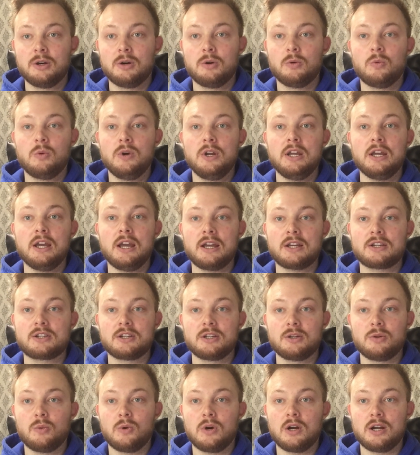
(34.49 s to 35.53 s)
we
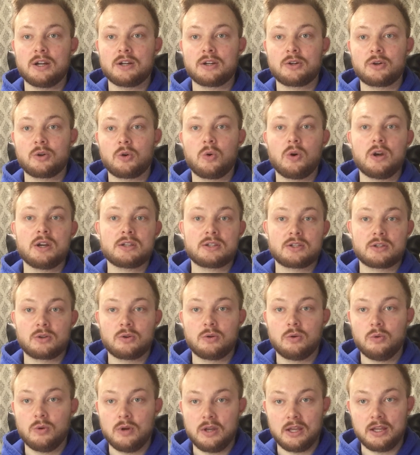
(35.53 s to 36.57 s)
actually want Chris
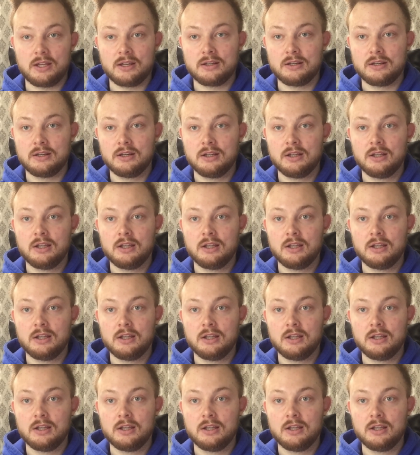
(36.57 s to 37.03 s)
Quinn,